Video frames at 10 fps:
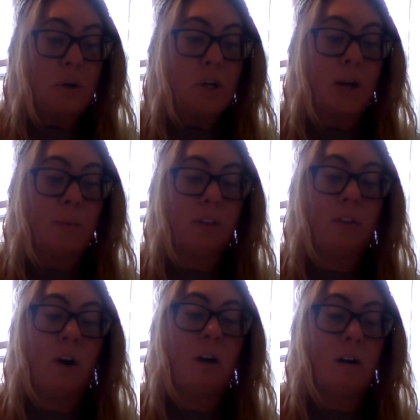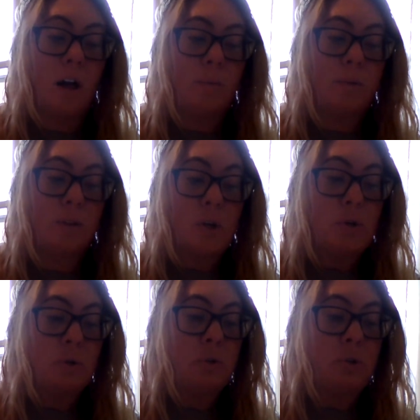Drank with long gulps,
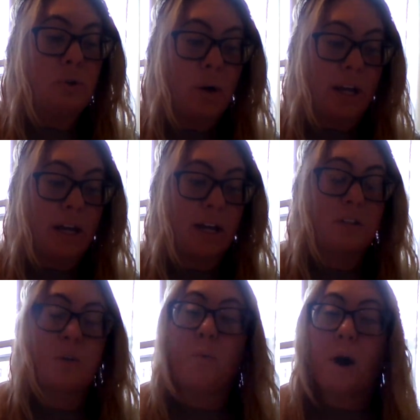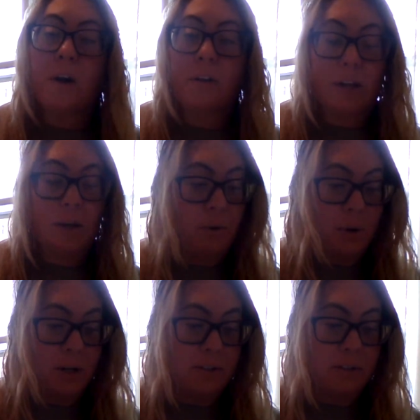snorting into the water like a
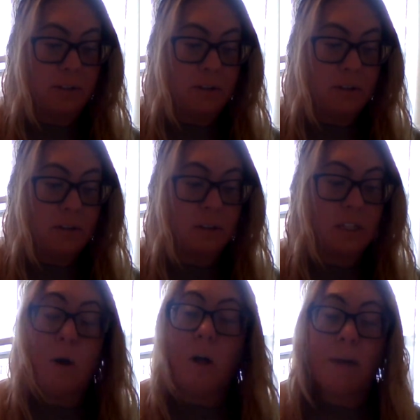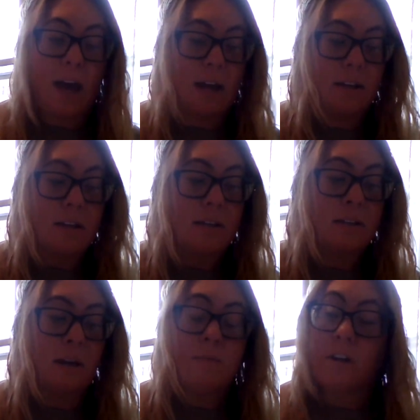horse. The small man
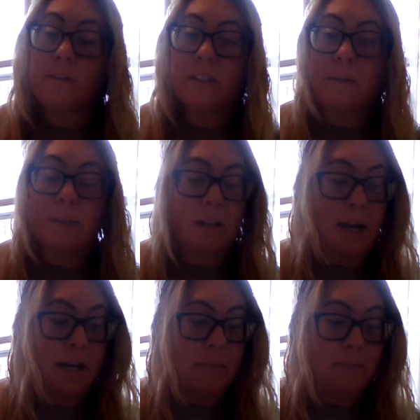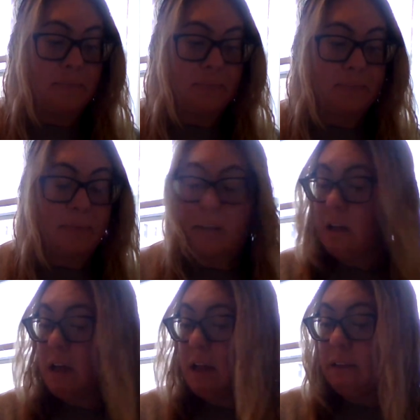stepped nervously beside him.
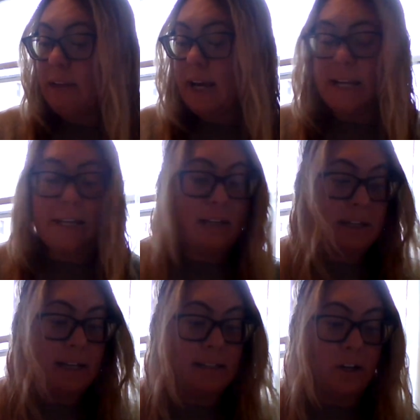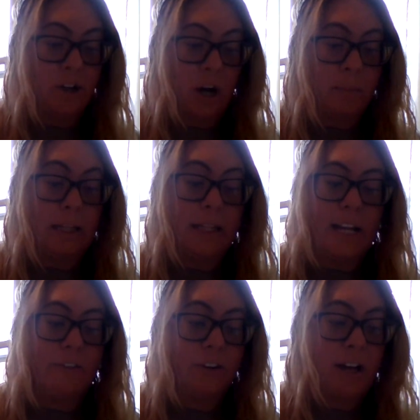"Lenny," he said sharply.
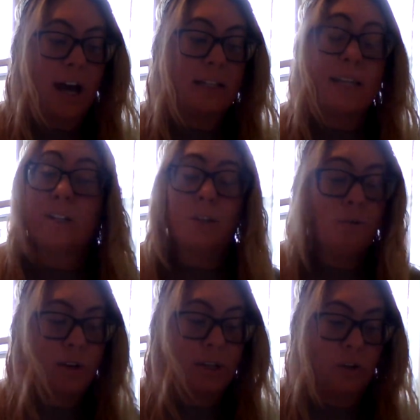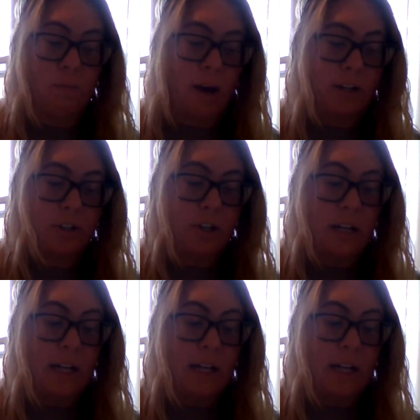"Lenny, for God's sakes, don't drink so much."